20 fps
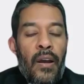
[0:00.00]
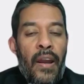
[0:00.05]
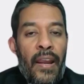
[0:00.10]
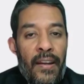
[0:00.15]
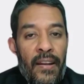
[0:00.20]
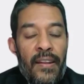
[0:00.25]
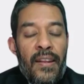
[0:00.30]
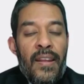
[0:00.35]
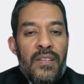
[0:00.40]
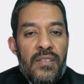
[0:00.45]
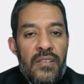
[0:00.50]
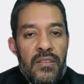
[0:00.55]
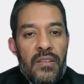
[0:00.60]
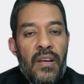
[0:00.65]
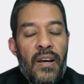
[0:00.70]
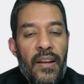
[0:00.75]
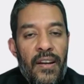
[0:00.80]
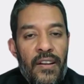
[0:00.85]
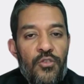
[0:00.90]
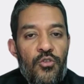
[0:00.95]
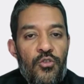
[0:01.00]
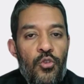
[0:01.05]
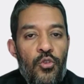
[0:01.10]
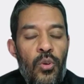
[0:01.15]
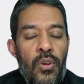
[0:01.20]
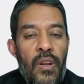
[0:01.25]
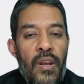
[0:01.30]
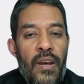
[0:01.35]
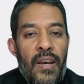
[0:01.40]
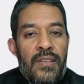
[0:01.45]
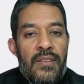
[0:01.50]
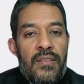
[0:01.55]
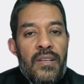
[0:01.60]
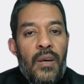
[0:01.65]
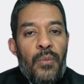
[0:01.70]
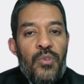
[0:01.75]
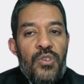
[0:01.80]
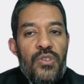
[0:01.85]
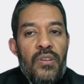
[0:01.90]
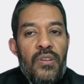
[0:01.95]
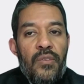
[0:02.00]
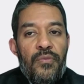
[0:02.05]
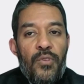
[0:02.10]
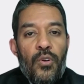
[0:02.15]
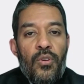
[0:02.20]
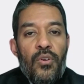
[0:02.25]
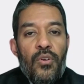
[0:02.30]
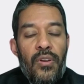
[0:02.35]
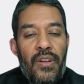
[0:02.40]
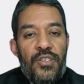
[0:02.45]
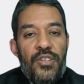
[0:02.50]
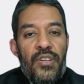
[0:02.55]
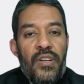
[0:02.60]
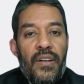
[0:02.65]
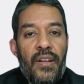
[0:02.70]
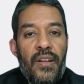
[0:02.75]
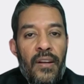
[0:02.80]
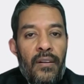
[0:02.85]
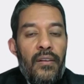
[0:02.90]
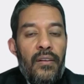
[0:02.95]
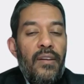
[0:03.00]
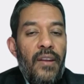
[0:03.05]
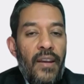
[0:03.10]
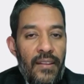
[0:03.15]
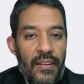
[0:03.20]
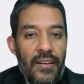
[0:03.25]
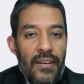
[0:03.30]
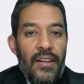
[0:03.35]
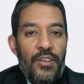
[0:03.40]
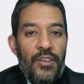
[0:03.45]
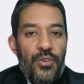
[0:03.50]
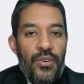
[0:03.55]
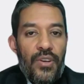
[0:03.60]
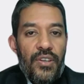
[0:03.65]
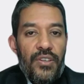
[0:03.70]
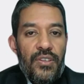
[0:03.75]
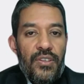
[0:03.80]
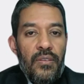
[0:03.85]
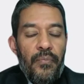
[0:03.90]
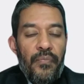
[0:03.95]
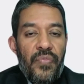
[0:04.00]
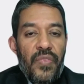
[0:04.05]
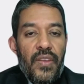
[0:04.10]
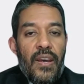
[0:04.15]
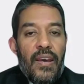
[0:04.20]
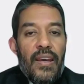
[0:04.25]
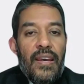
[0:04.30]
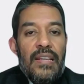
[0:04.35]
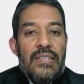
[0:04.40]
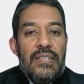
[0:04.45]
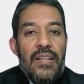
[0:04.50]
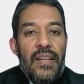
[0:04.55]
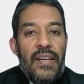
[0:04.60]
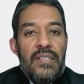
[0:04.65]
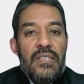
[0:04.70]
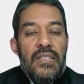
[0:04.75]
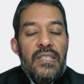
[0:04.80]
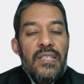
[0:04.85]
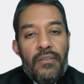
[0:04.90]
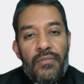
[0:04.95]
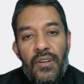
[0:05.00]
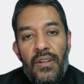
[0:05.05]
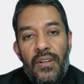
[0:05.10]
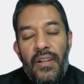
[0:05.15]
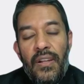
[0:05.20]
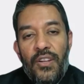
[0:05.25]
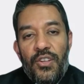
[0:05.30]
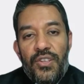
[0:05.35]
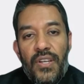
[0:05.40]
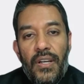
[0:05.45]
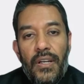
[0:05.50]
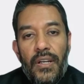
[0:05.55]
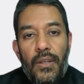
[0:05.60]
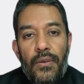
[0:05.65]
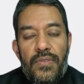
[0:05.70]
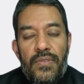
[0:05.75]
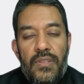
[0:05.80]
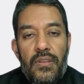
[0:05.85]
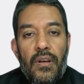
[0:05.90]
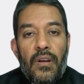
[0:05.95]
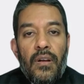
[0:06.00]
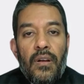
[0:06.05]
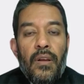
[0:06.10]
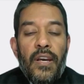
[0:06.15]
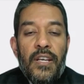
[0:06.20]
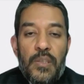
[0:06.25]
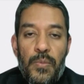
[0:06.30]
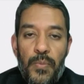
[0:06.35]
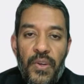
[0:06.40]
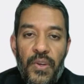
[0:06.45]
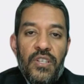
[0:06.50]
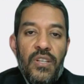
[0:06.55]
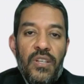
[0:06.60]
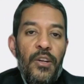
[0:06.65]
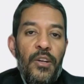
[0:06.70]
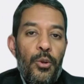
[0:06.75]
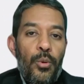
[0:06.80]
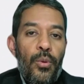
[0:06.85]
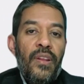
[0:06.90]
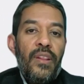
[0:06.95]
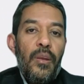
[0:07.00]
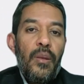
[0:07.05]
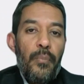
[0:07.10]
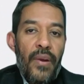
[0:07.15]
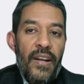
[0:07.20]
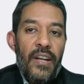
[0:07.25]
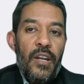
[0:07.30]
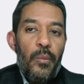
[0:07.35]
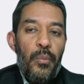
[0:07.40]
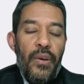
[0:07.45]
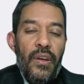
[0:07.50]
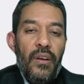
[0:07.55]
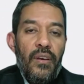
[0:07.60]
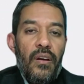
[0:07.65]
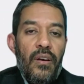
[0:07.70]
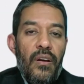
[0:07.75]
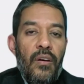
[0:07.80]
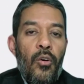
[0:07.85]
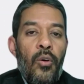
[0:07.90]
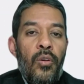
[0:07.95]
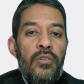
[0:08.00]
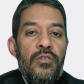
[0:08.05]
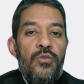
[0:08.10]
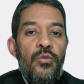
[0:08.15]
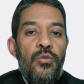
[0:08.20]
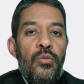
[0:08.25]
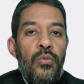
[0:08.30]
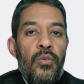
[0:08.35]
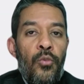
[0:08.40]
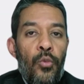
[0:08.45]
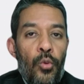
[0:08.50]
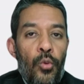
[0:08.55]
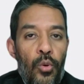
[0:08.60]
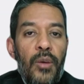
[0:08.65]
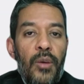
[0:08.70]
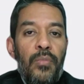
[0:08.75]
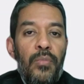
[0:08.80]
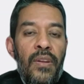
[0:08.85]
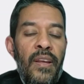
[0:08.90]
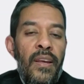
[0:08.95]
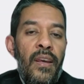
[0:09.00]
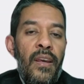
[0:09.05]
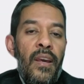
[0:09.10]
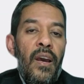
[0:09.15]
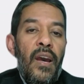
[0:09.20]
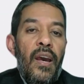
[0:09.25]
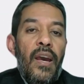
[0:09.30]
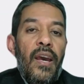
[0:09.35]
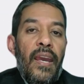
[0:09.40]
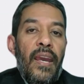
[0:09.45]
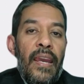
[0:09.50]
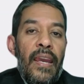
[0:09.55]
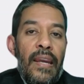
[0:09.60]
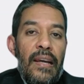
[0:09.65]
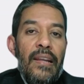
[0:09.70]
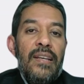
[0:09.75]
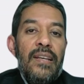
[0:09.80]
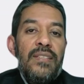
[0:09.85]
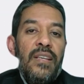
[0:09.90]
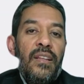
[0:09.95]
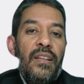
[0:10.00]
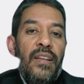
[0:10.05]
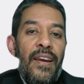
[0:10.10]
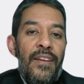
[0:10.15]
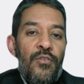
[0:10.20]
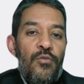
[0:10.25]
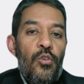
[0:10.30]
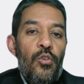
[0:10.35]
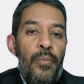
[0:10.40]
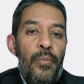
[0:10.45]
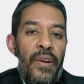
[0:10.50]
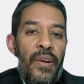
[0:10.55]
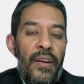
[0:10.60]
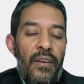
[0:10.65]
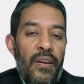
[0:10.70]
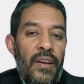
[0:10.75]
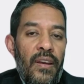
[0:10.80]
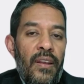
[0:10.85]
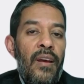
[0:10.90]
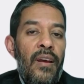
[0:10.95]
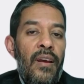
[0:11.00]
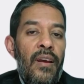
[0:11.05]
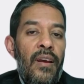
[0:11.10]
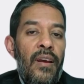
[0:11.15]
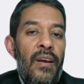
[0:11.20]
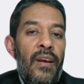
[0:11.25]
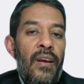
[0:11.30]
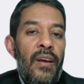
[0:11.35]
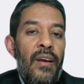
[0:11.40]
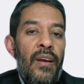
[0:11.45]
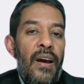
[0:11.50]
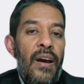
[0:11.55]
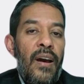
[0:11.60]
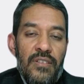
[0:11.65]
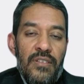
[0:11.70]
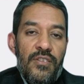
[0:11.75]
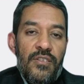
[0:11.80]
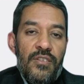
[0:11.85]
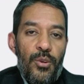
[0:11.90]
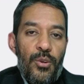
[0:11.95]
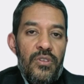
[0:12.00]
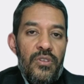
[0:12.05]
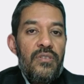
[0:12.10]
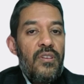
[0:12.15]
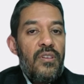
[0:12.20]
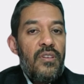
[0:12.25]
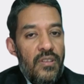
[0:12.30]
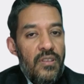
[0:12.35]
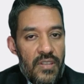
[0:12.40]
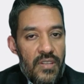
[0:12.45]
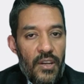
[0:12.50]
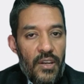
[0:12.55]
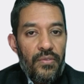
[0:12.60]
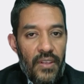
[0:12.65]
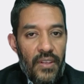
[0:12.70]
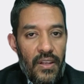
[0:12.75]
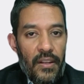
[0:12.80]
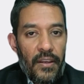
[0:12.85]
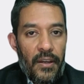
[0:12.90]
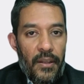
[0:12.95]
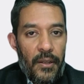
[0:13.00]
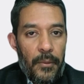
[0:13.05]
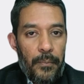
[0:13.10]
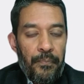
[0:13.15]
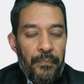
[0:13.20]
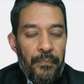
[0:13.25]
And in his current role as Commissioner for Collegiate and Technical Education, he's led several initiatives, especially during the pandemic, also notably increasing the enrollment in higher education institutions in the state of Telangana.